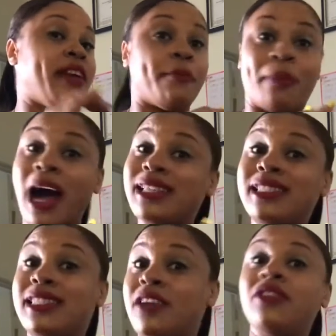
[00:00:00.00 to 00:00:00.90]

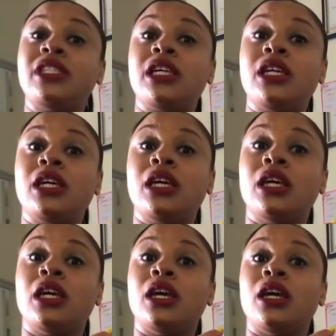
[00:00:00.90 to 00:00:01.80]
Positivity,
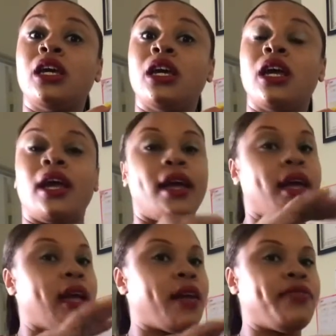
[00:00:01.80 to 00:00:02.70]

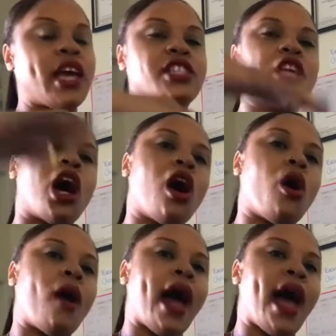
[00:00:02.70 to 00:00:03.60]
that's
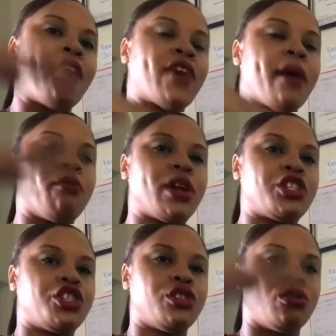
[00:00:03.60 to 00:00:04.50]
all high
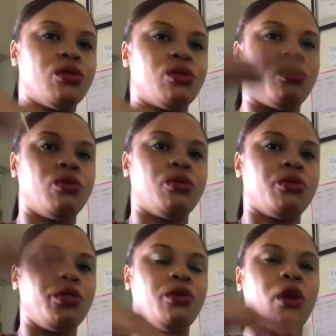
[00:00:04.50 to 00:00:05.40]
vibrational,
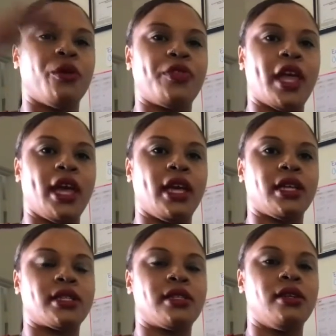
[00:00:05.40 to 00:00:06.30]

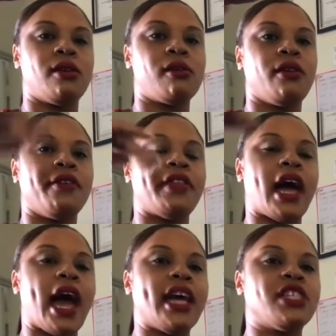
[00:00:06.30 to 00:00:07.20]
things. The
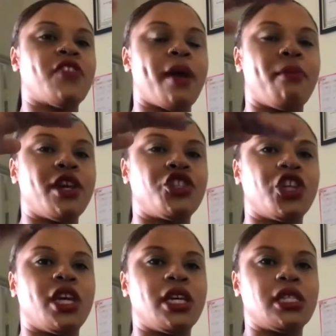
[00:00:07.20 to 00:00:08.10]
highest
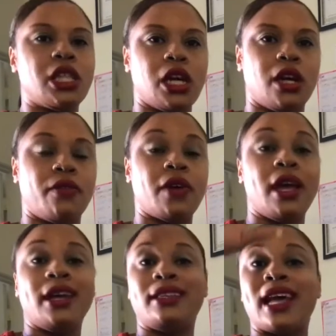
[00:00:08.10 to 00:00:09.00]
vibration is love.
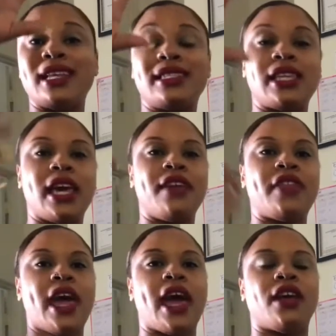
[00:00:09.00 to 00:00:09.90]
Not saying
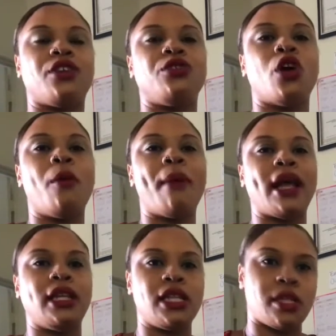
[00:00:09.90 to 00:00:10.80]
that
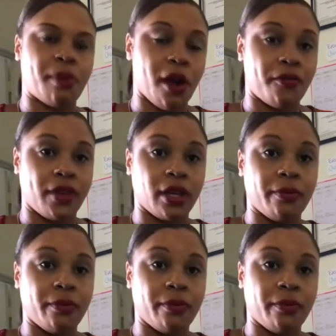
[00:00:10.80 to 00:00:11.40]
nobody is perfect.